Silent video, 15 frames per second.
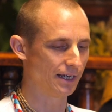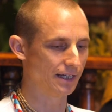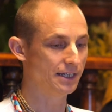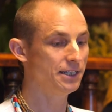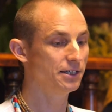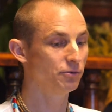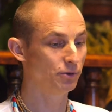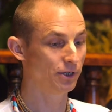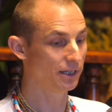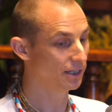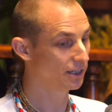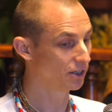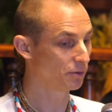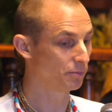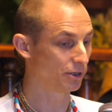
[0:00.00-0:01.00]
And here we
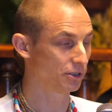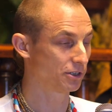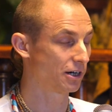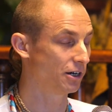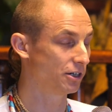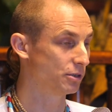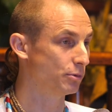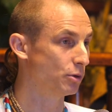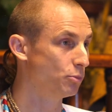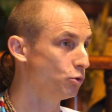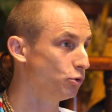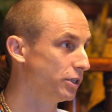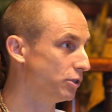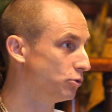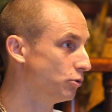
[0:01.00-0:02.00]
hear about Kardama
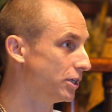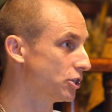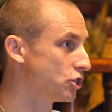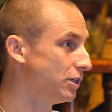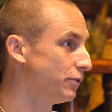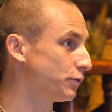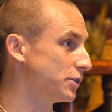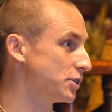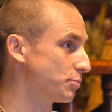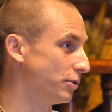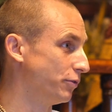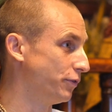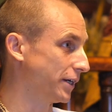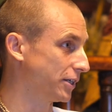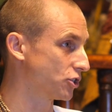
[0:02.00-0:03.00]
Muni, who achieved this
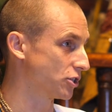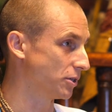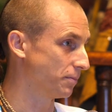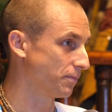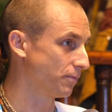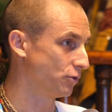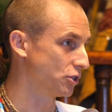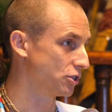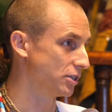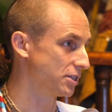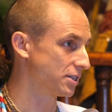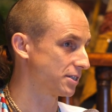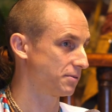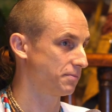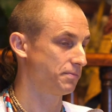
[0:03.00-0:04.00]
perfection, which
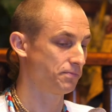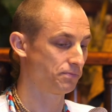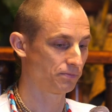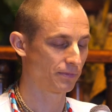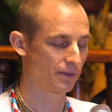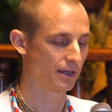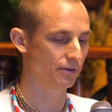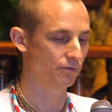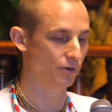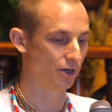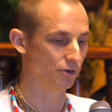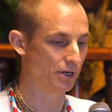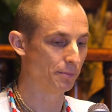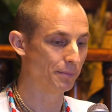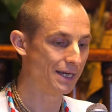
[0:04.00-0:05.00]
is
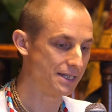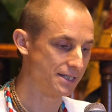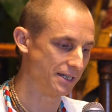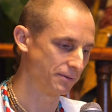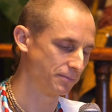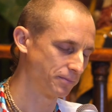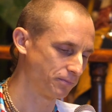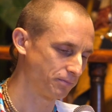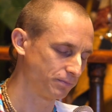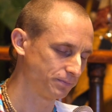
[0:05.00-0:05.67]
very amazing.